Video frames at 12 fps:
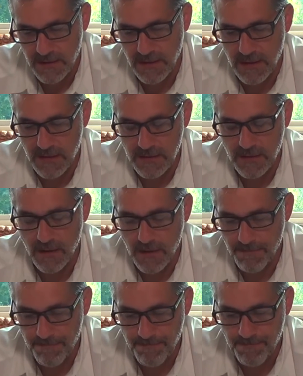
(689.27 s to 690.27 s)
and
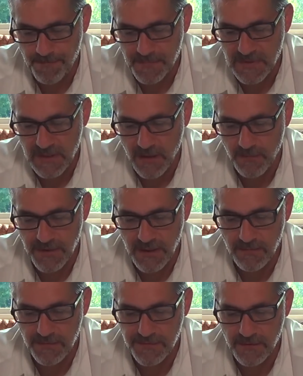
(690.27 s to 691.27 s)
I'll be
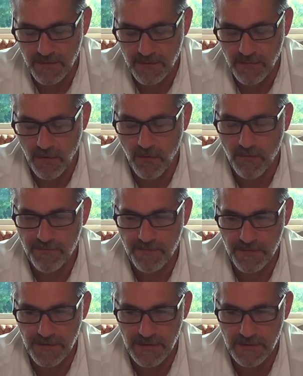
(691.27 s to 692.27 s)
able to
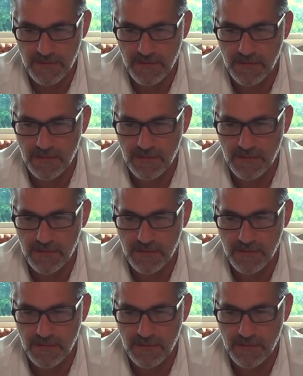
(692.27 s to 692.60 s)
hopefully